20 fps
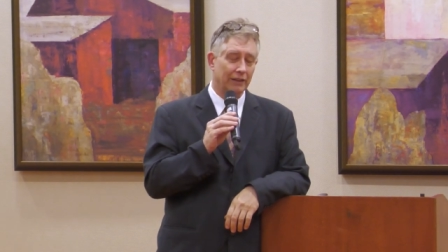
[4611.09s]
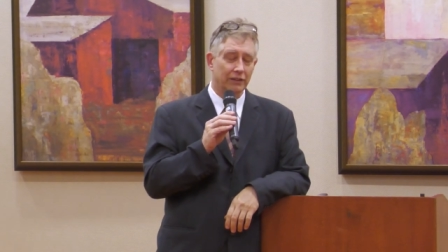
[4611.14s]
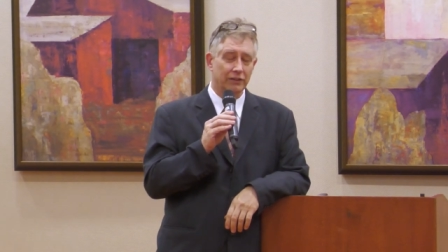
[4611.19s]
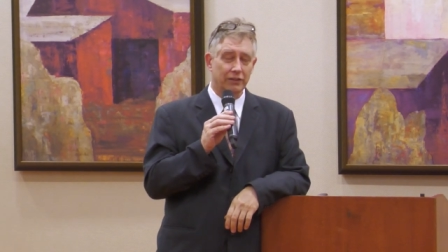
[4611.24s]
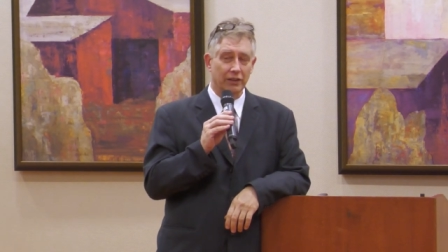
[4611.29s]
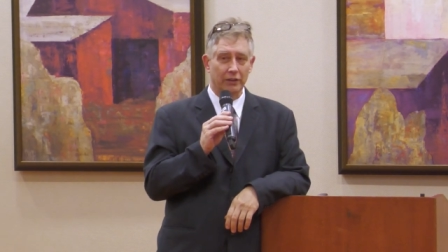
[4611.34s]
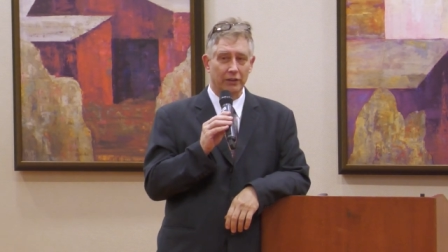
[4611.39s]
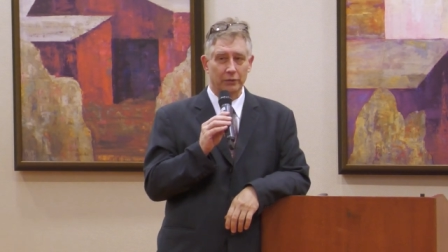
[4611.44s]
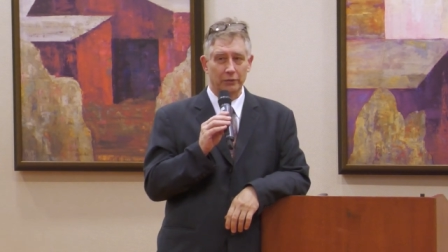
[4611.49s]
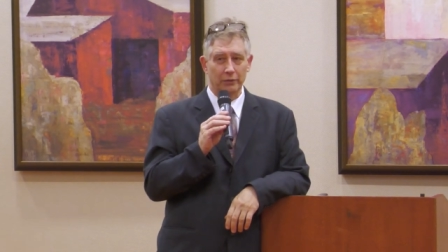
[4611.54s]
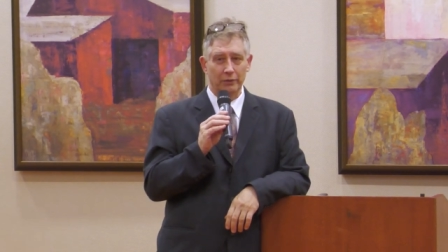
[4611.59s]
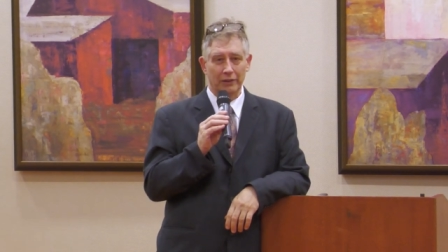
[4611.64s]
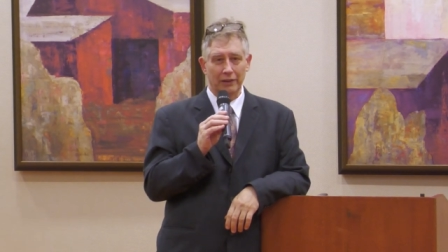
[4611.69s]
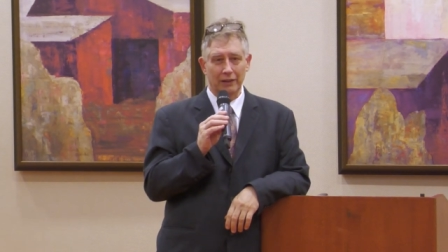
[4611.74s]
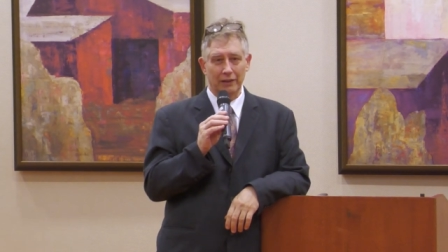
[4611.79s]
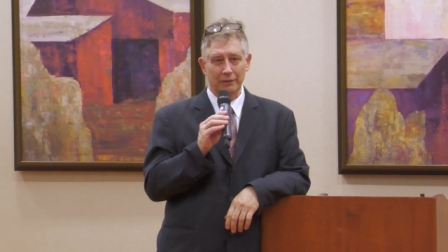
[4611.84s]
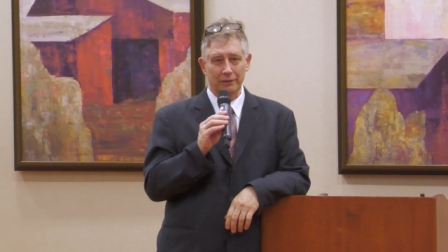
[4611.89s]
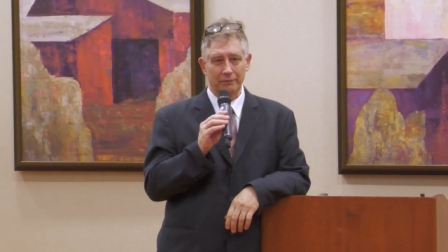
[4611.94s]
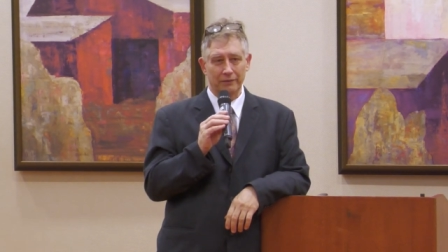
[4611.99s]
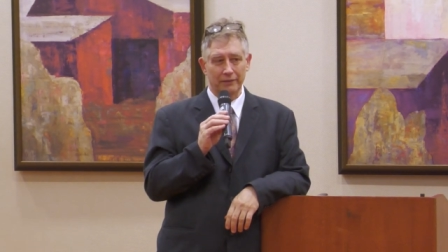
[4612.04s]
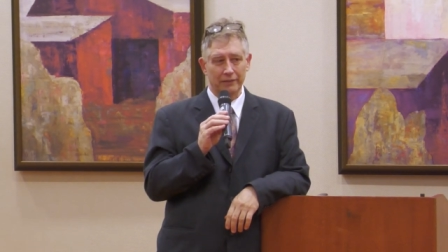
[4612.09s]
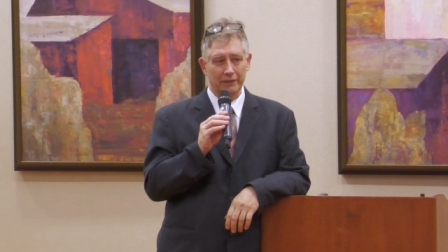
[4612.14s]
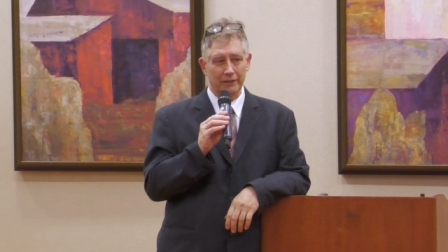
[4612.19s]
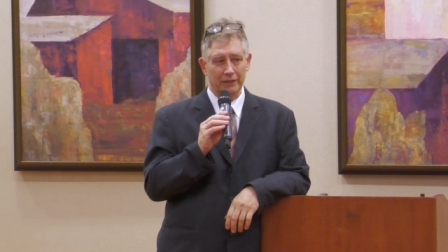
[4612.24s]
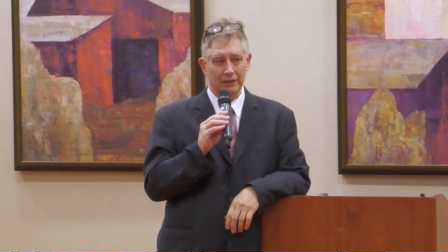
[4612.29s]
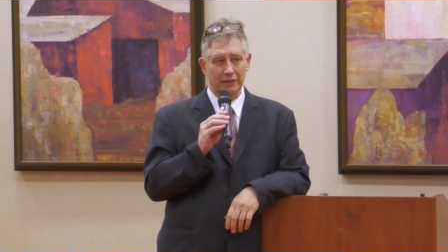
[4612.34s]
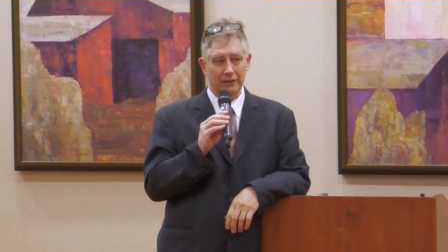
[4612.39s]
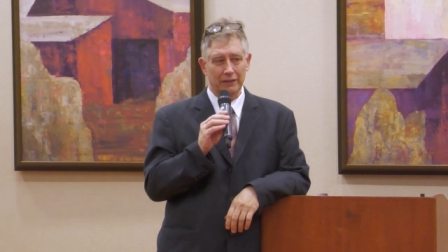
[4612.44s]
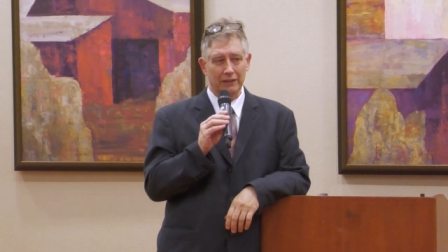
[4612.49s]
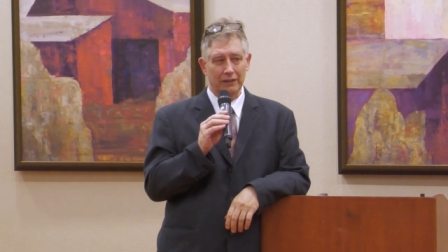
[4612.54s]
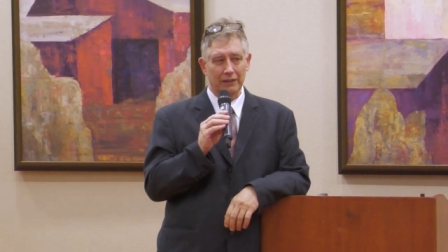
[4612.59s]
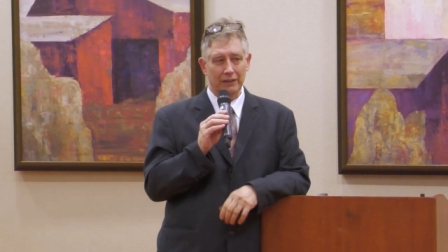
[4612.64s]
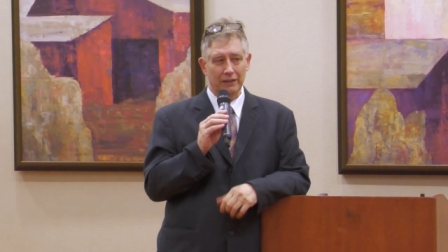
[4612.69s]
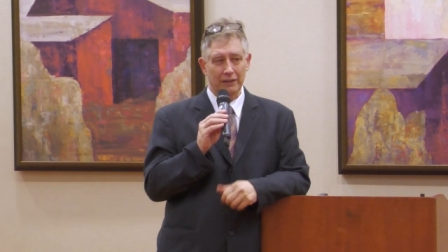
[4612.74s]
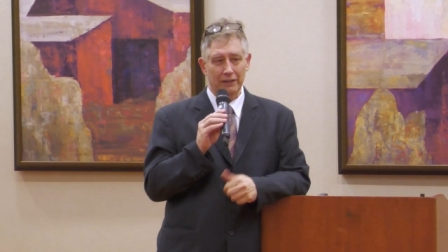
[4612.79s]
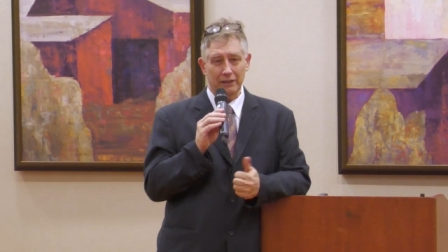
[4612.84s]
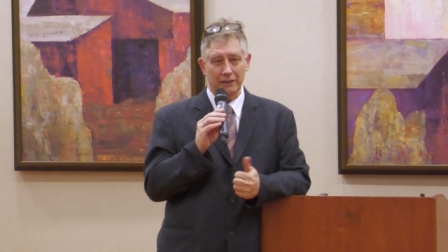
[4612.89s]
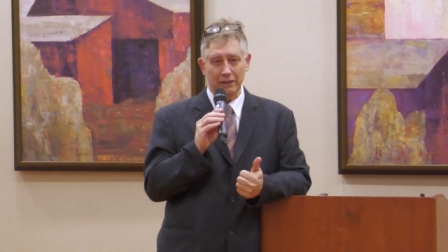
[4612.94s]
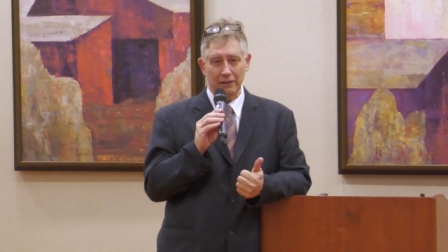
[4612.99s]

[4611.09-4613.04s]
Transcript: So um, the,